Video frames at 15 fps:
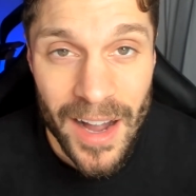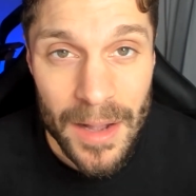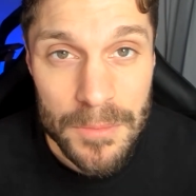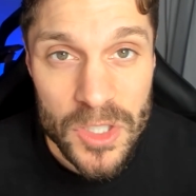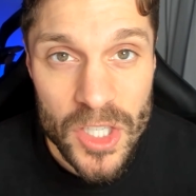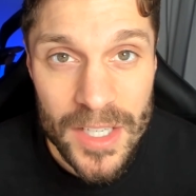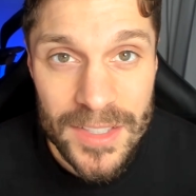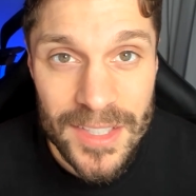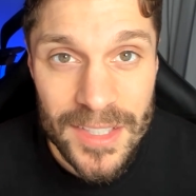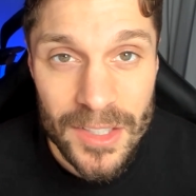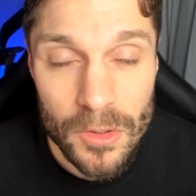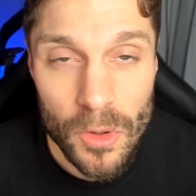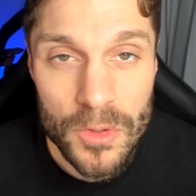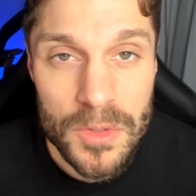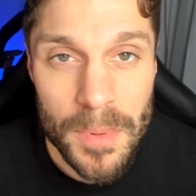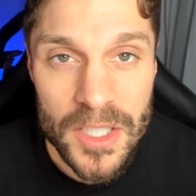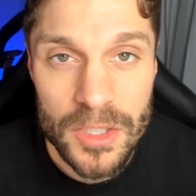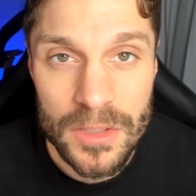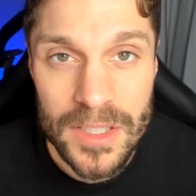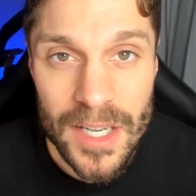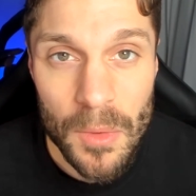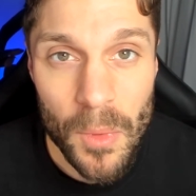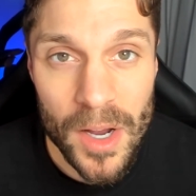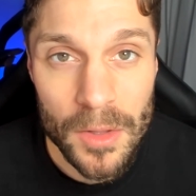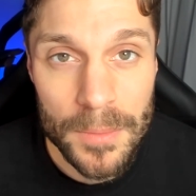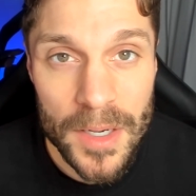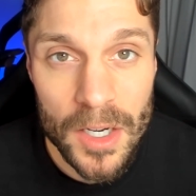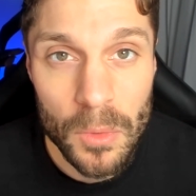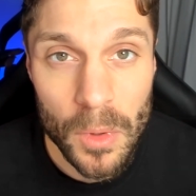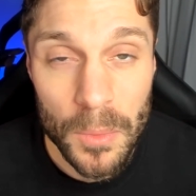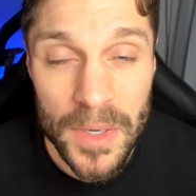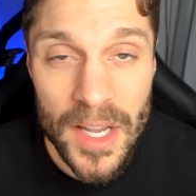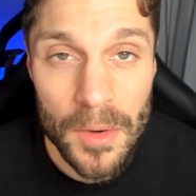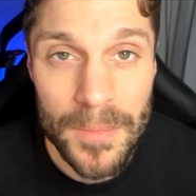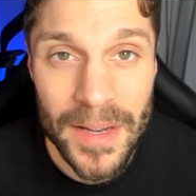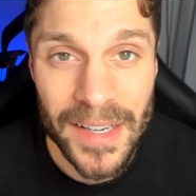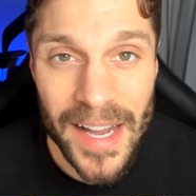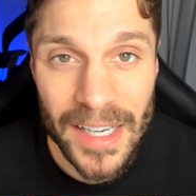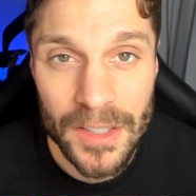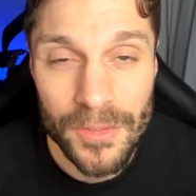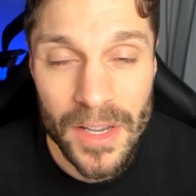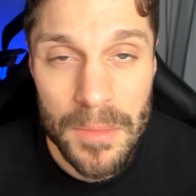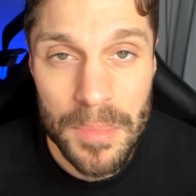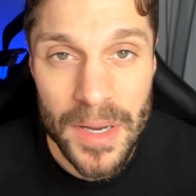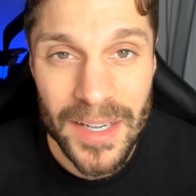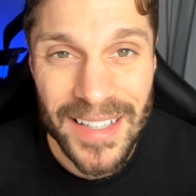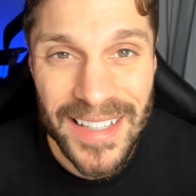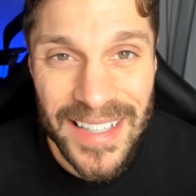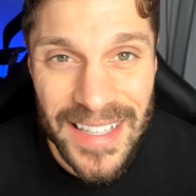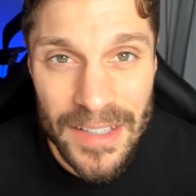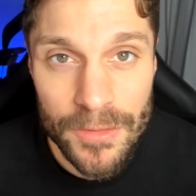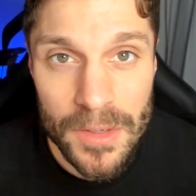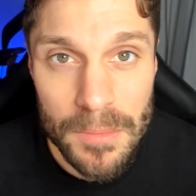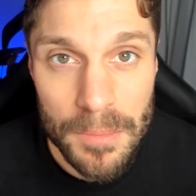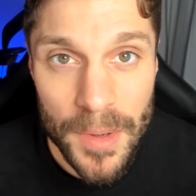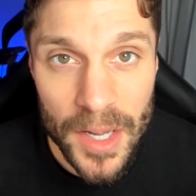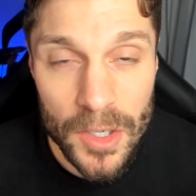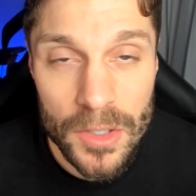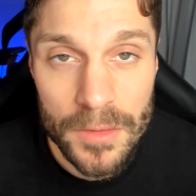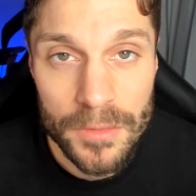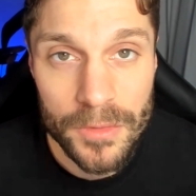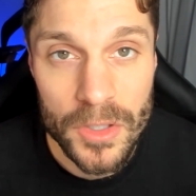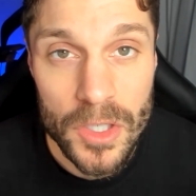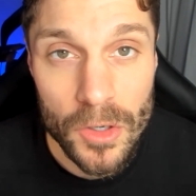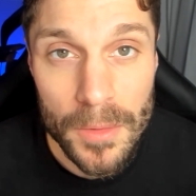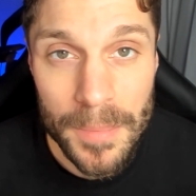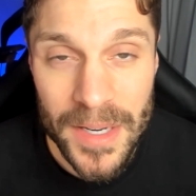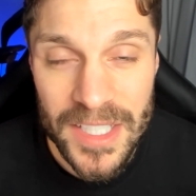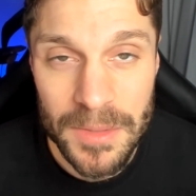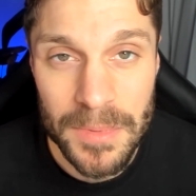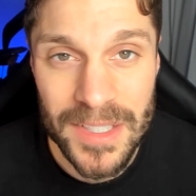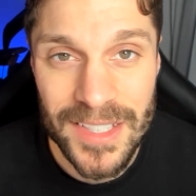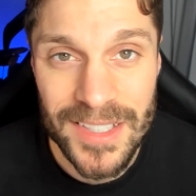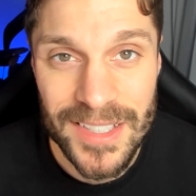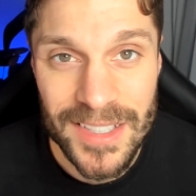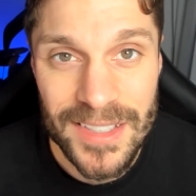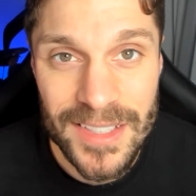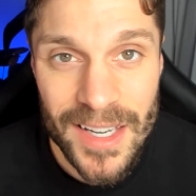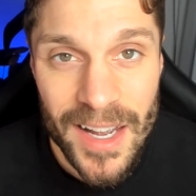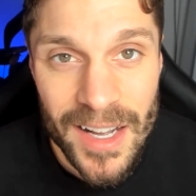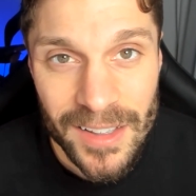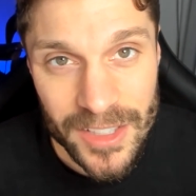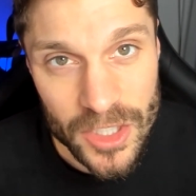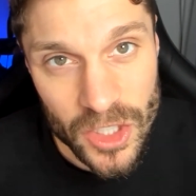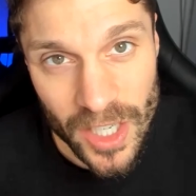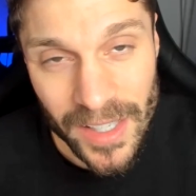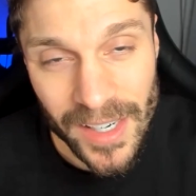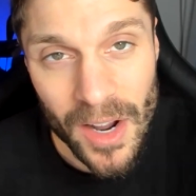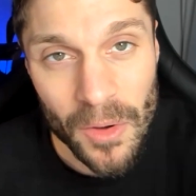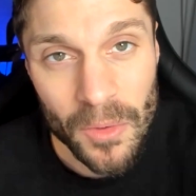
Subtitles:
I'm Jason, growth specialist at Wildmail, where we help make ActiveCampaign even better for Europe-based businesses. Let's check it